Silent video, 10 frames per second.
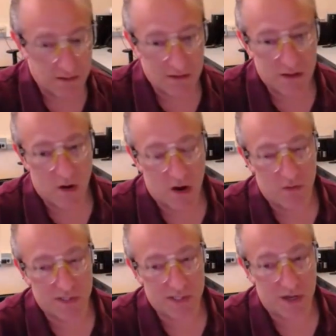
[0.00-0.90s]
You know, our
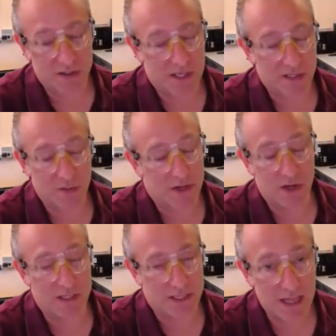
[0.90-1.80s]
result is we
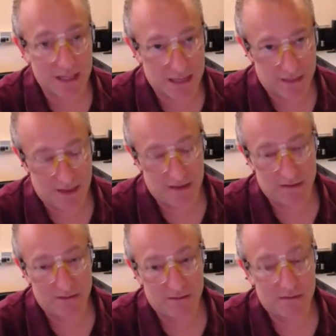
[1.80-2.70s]
couldn't tell anything.
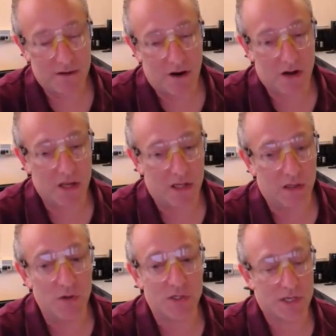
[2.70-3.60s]
Our
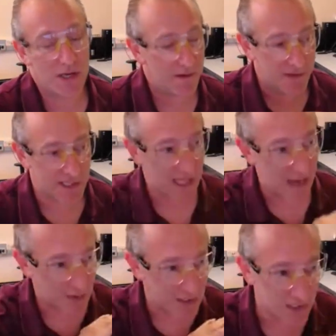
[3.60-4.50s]
conclusion, if this lab
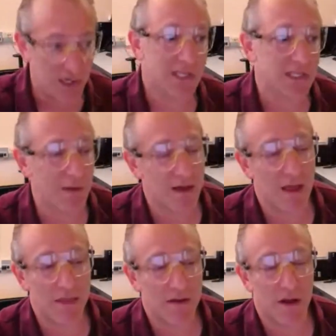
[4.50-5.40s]
was just about
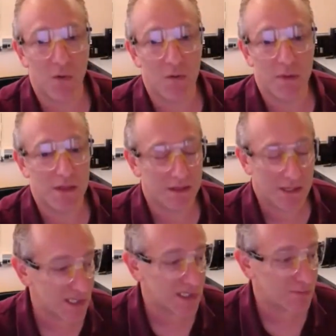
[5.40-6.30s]
ethanol, would be that this
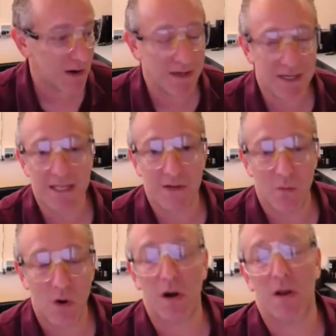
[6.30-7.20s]
experiment doesn't
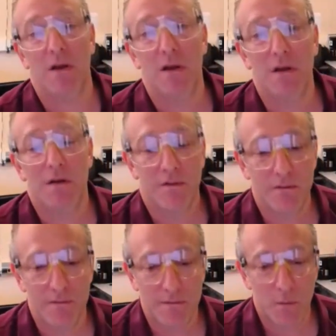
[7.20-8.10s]
work.
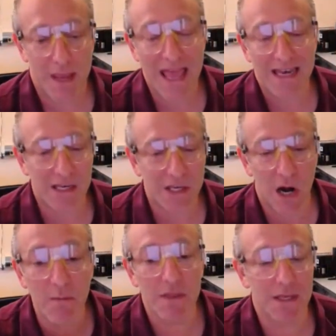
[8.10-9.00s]
We can't
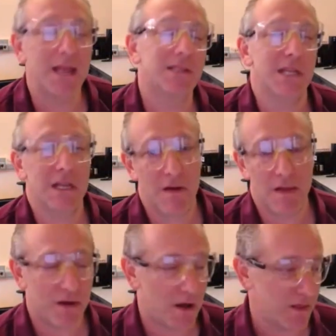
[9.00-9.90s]
determine the density of
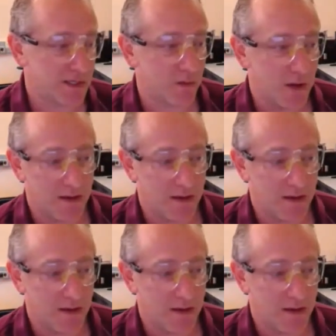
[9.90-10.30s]
ethanol this way.